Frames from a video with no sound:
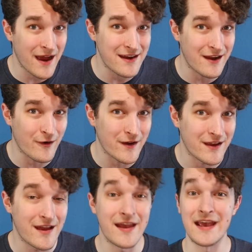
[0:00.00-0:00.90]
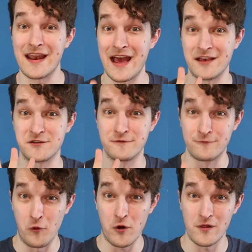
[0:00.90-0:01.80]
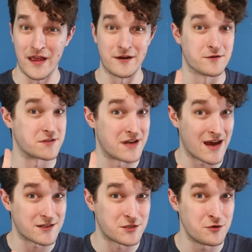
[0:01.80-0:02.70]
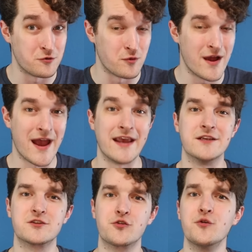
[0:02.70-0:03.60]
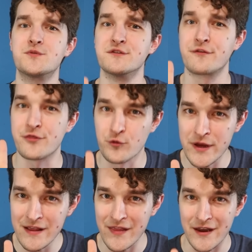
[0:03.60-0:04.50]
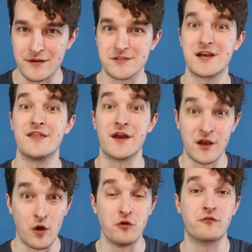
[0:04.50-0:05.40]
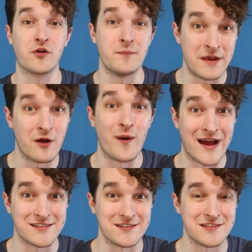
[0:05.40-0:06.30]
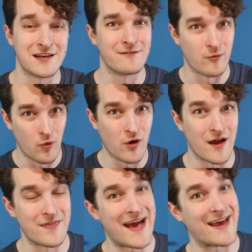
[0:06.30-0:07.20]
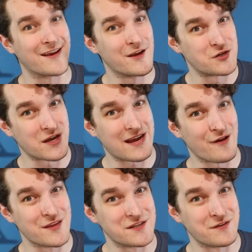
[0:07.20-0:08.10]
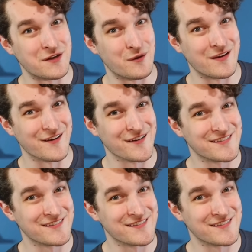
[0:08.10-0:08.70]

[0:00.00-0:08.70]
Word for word: binary. It has 4 letters, not 2. And it's groups of 3 letters that code for amino acids. For more on that, check out this video here.